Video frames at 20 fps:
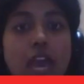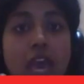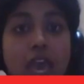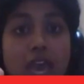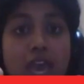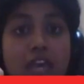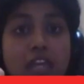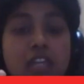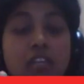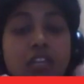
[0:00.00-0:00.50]

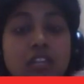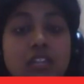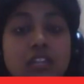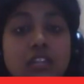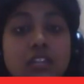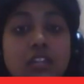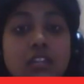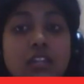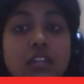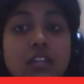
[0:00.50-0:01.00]
and
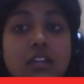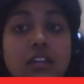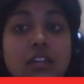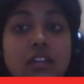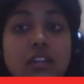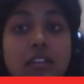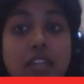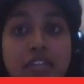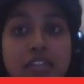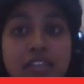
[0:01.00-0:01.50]

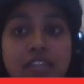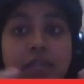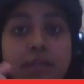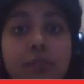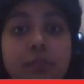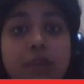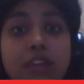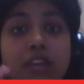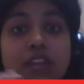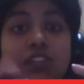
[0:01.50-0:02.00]
let them
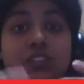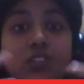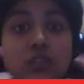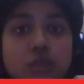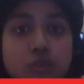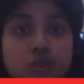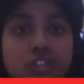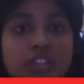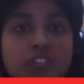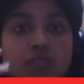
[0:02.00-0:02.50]
make
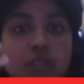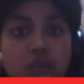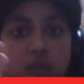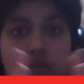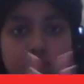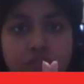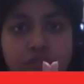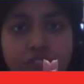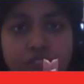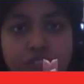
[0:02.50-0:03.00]
stories out of
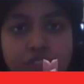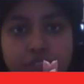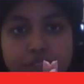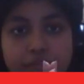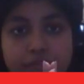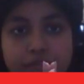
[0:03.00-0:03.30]
it.